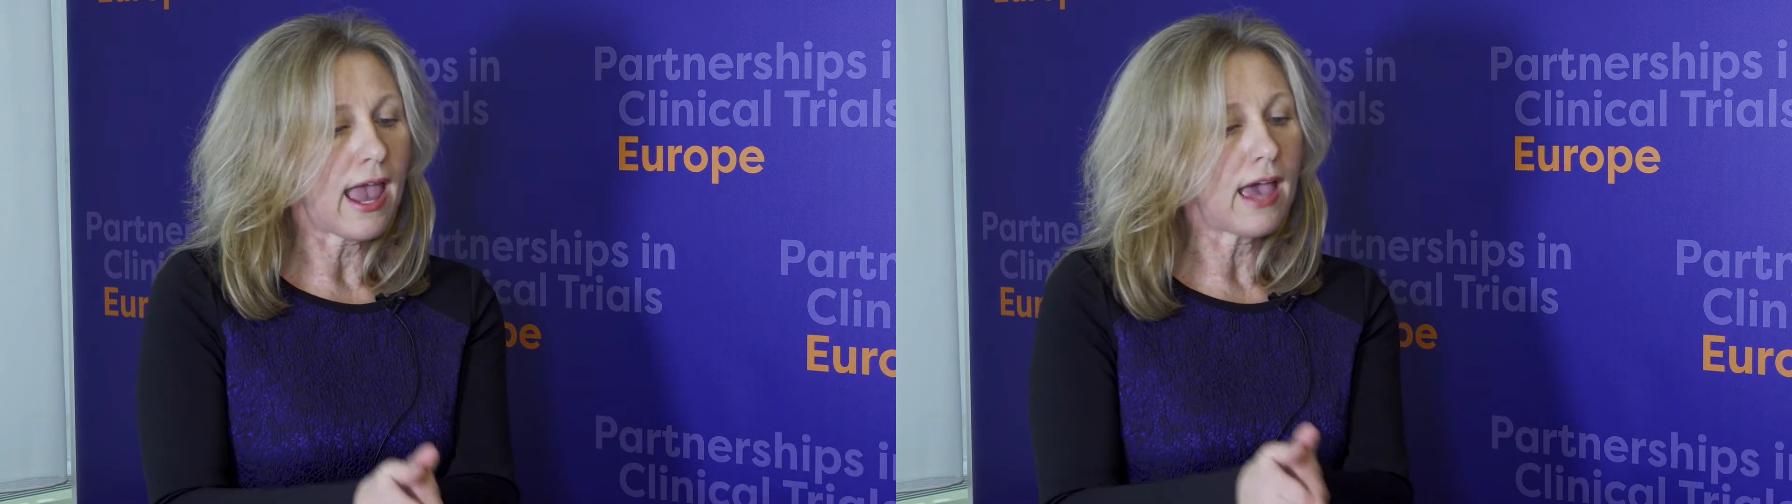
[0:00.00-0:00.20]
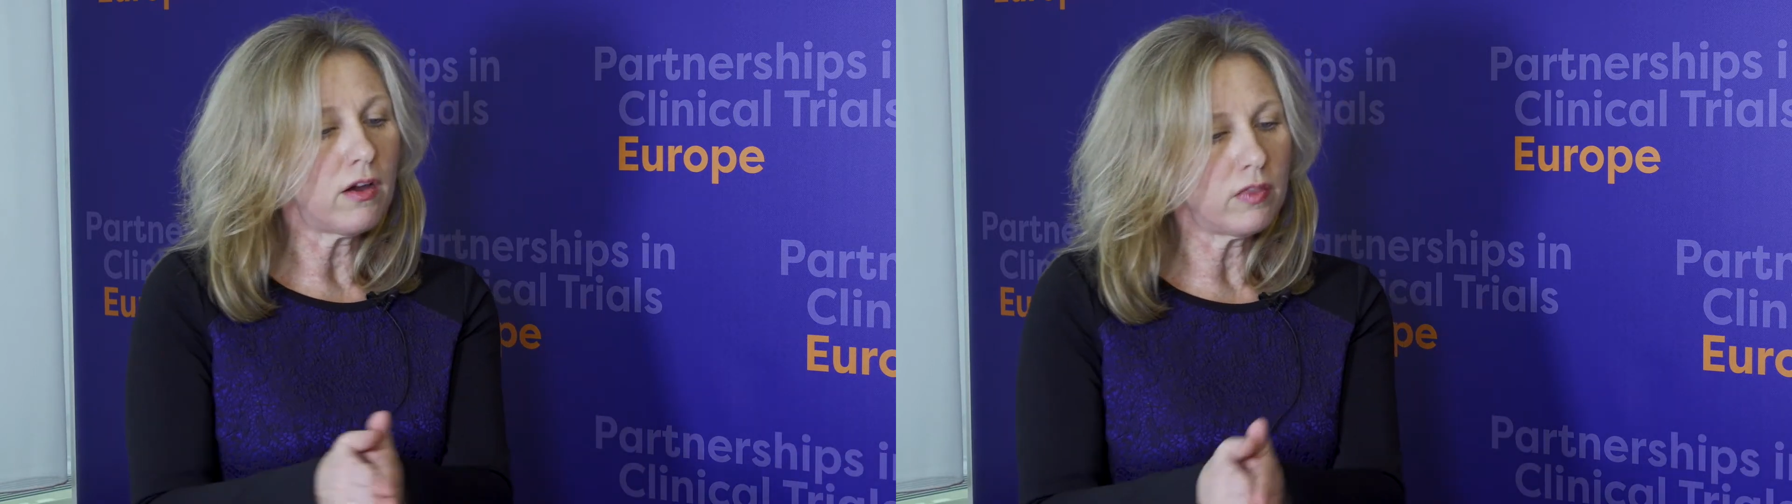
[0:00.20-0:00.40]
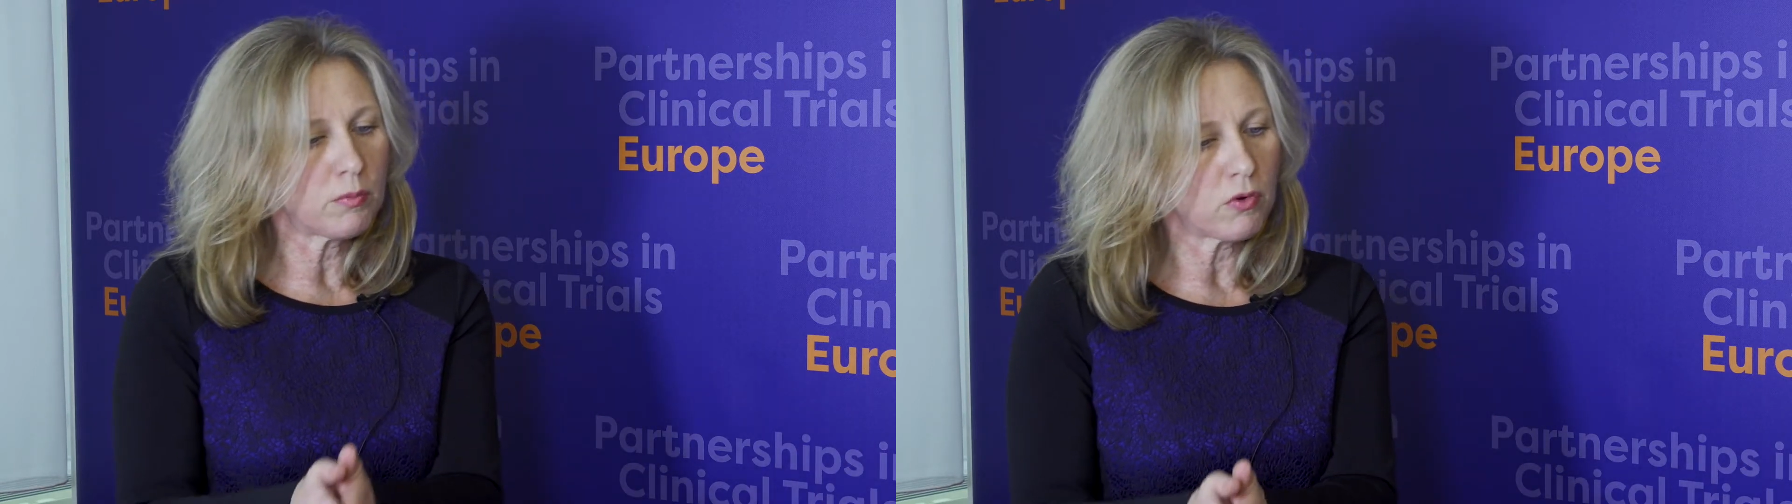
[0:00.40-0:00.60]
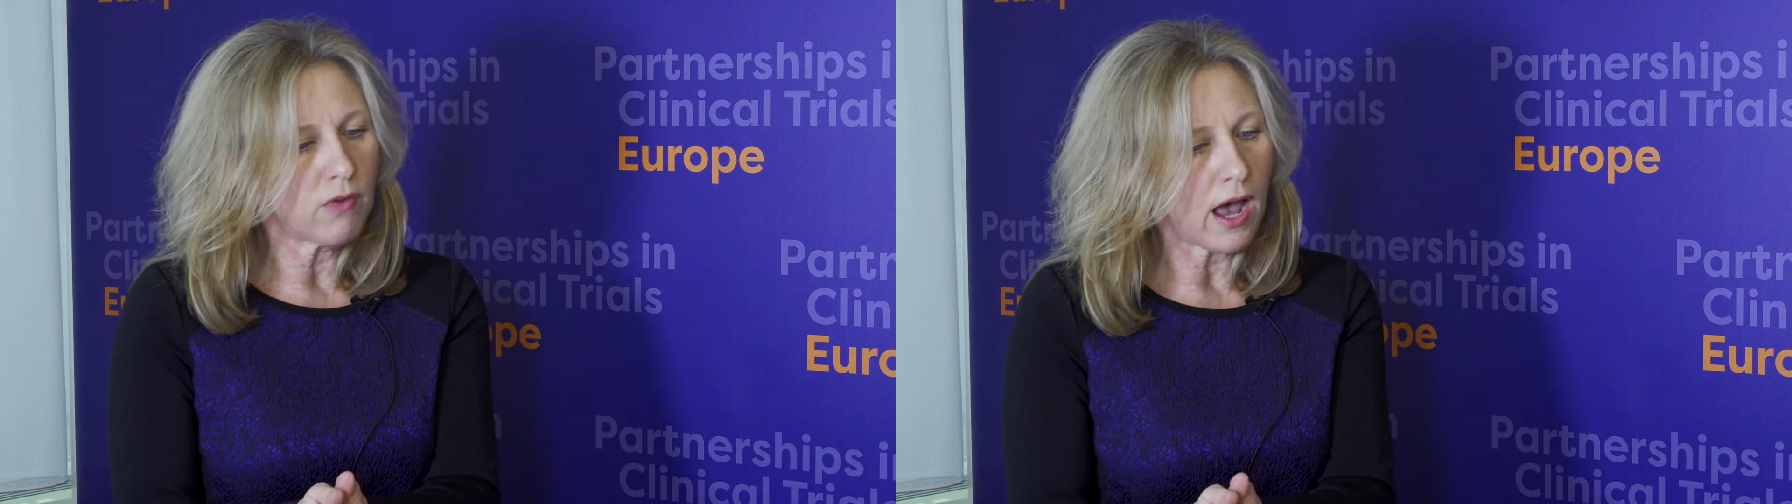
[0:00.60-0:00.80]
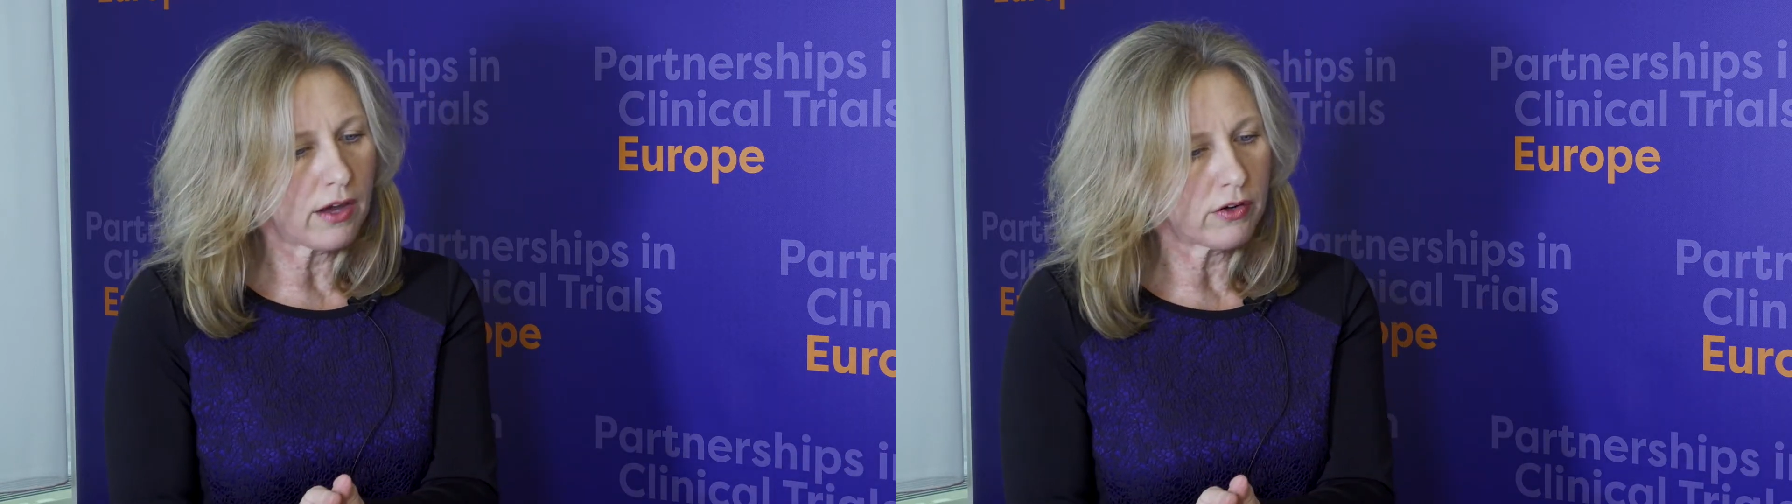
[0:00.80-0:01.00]
and on the
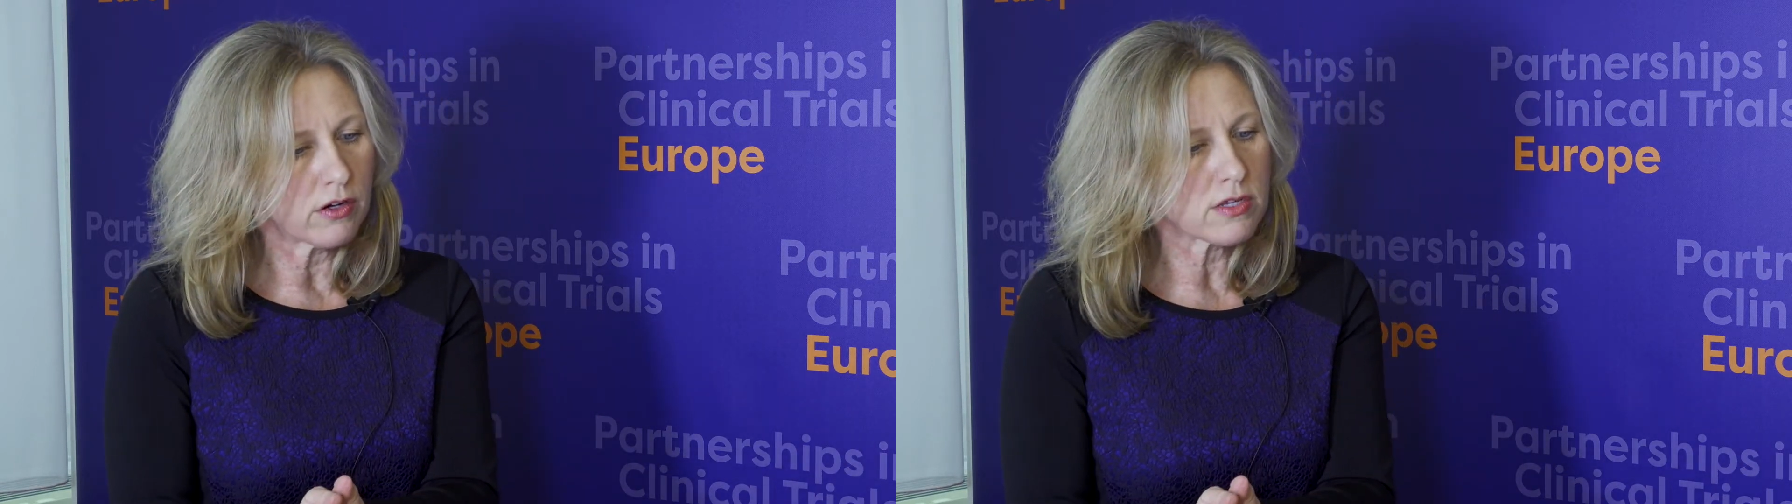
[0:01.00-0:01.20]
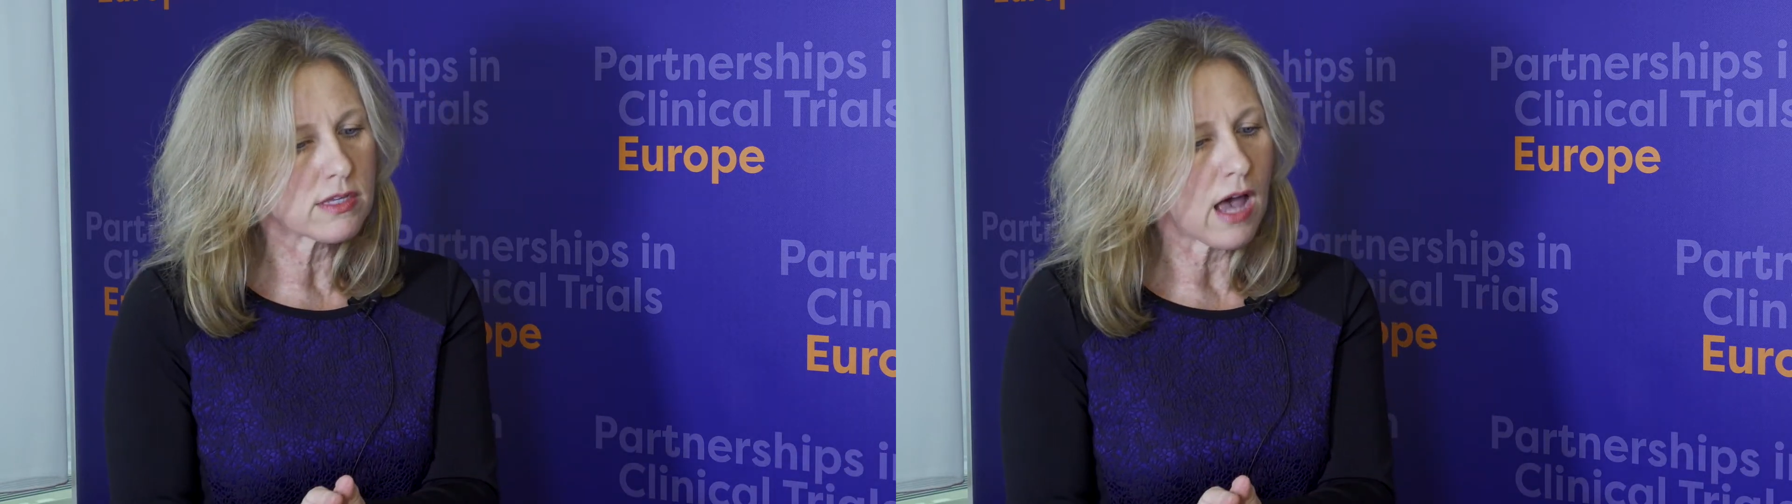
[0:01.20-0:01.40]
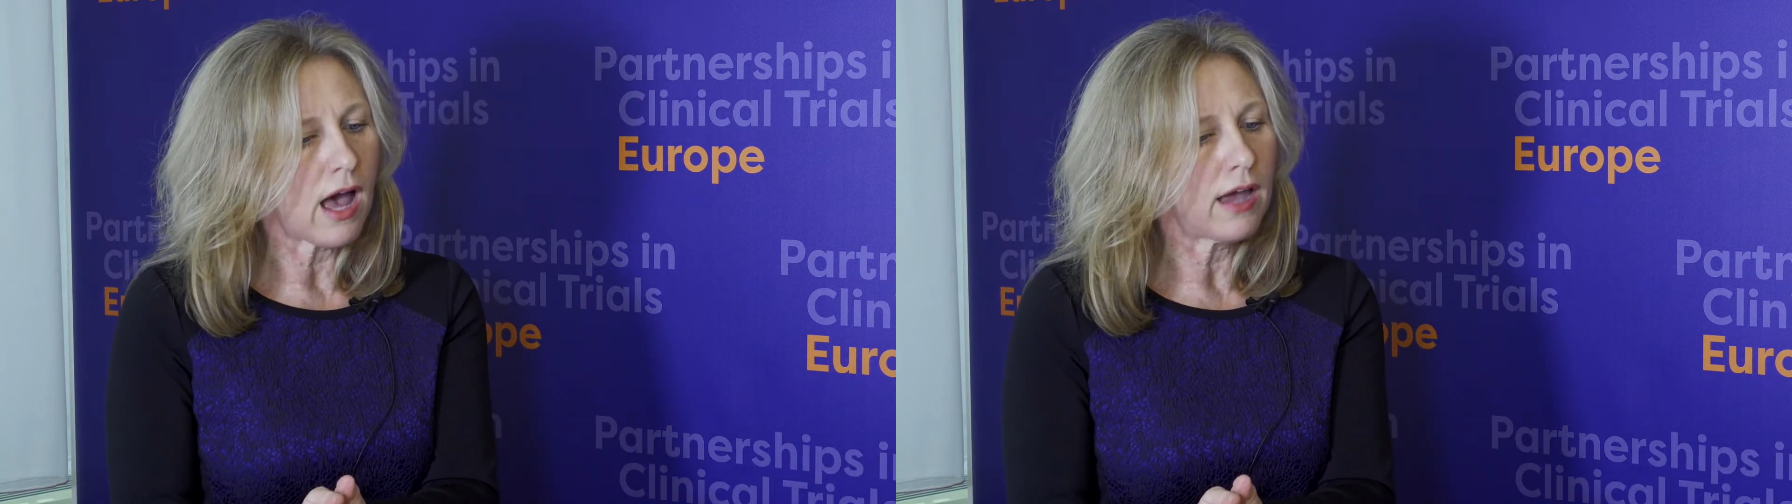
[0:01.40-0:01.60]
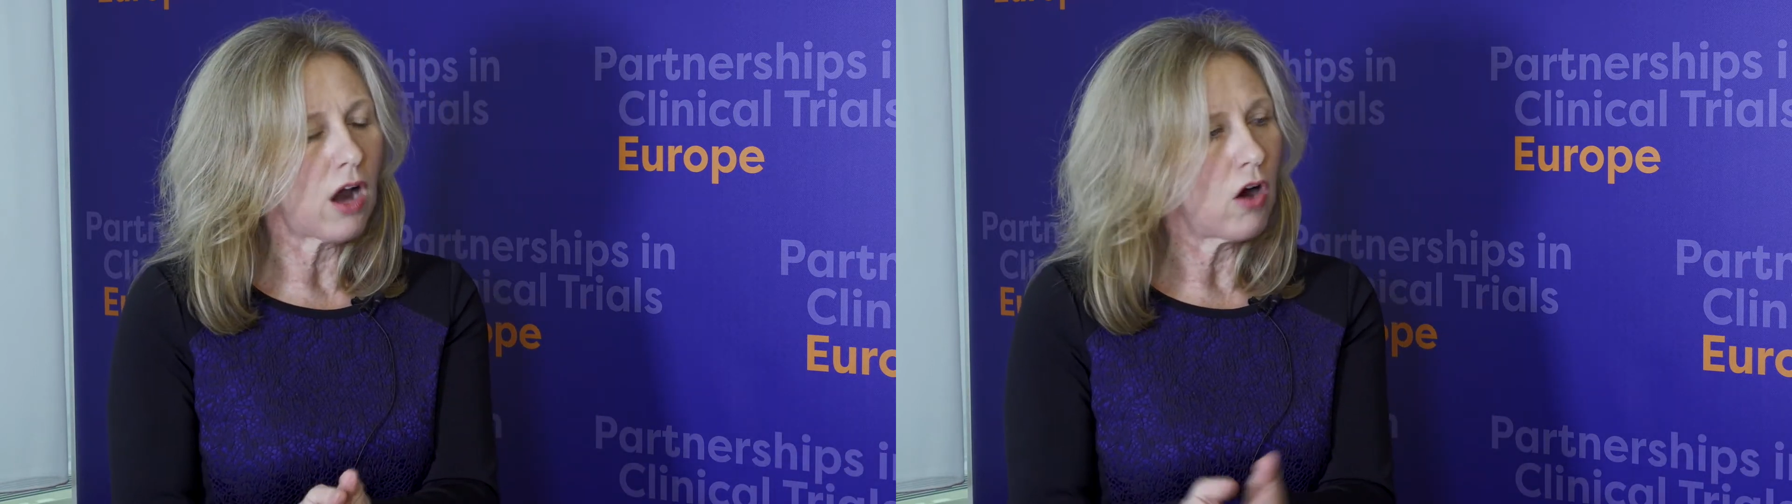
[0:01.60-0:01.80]
provider side,